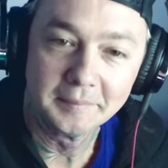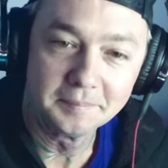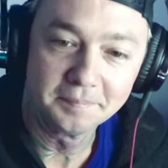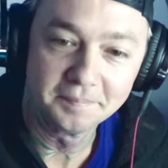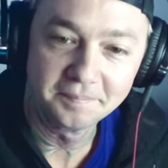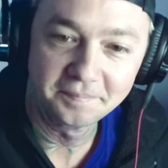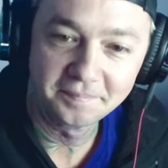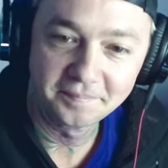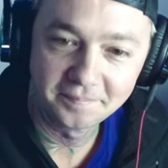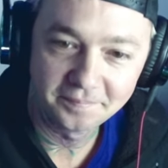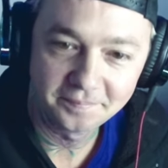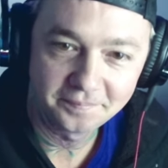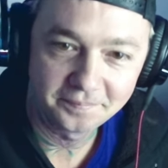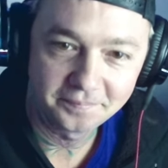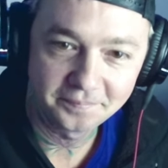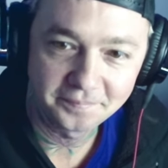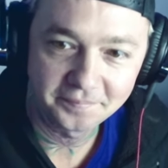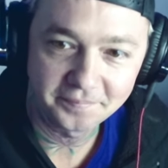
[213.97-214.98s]

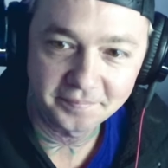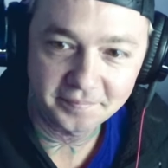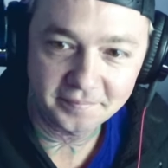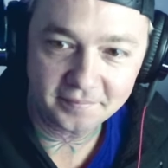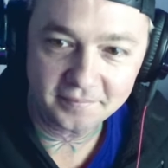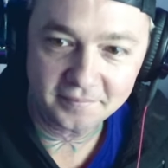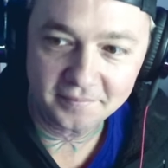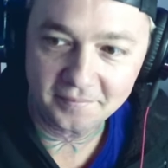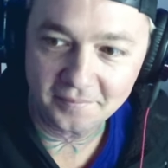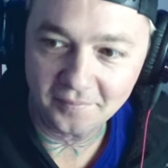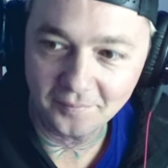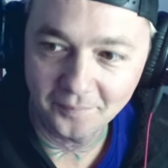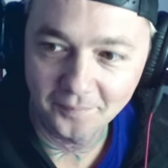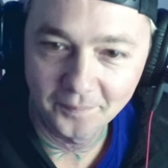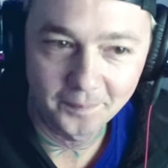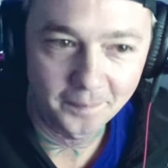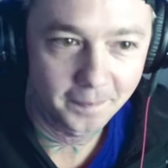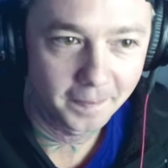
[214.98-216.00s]

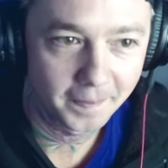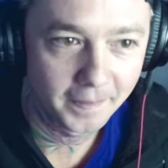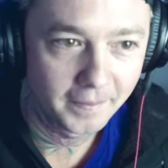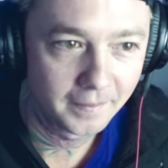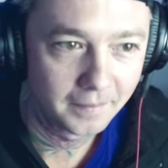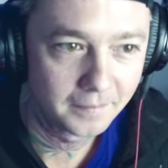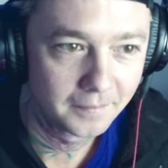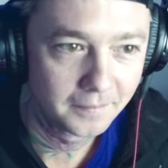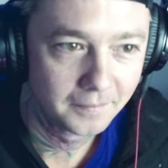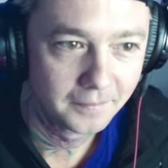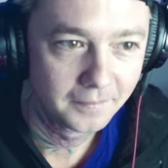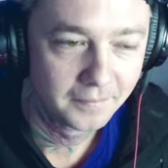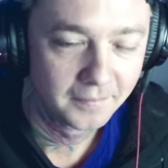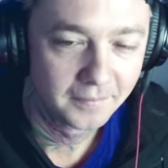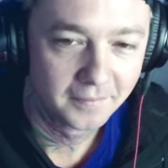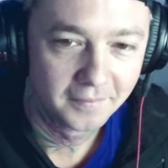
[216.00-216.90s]
[no speech]